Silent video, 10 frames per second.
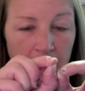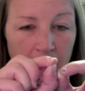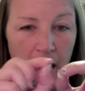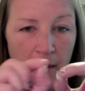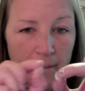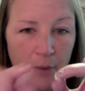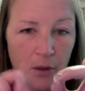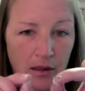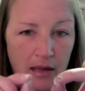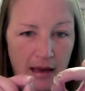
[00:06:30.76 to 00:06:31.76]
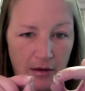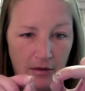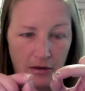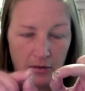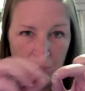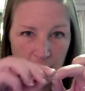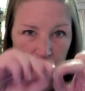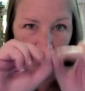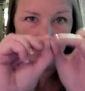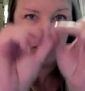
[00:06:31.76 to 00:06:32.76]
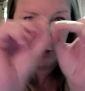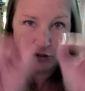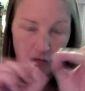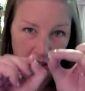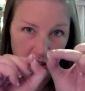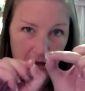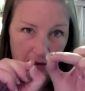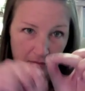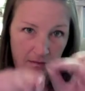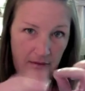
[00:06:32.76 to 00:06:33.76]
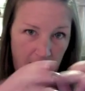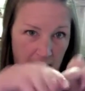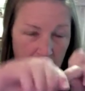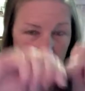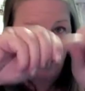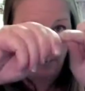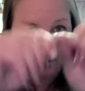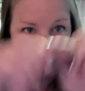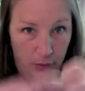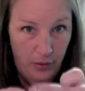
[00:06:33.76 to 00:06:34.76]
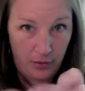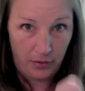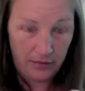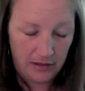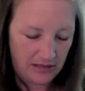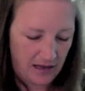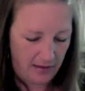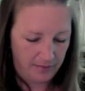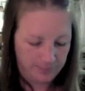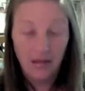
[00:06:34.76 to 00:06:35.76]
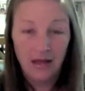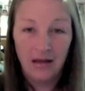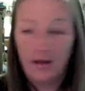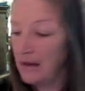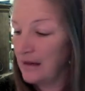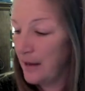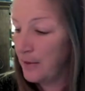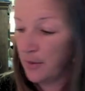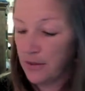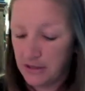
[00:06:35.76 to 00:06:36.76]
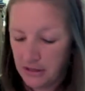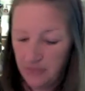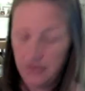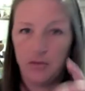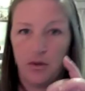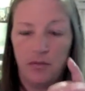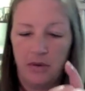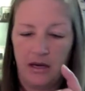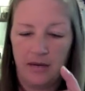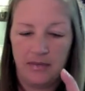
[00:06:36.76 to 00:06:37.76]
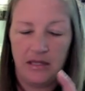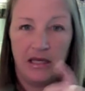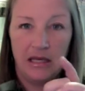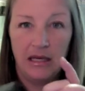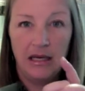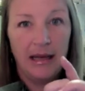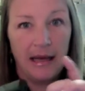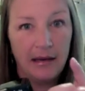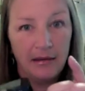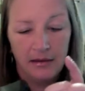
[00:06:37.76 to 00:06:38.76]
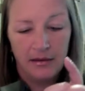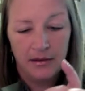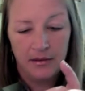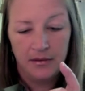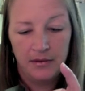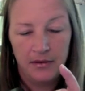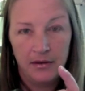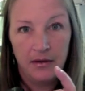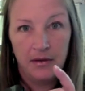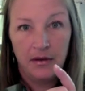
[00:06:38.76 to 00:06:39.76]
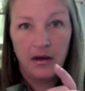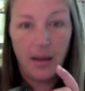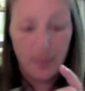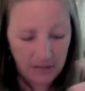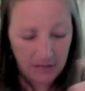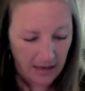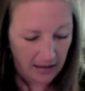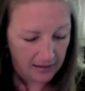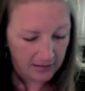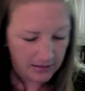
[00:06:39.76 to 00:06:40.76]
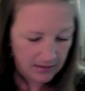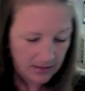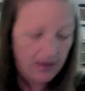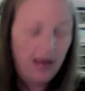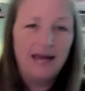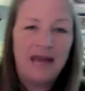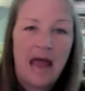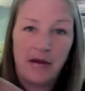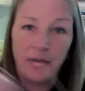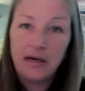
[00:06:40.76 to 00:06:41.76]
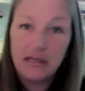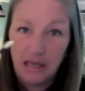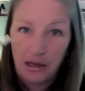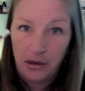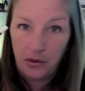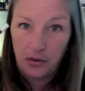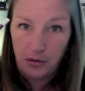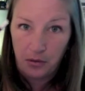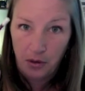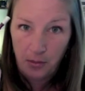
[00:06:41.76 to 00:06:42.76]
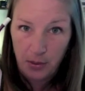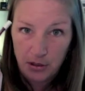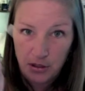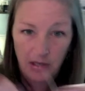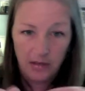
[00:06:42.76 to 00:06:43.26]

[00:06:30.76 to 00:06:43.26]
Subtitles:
and pull it out a little bit. Lift and stretch it out, okay? And then pull it over the side. Now what you want to do is you want to bring it up to the heat again, a couple seconds, and now you're going to take your cuticle pusher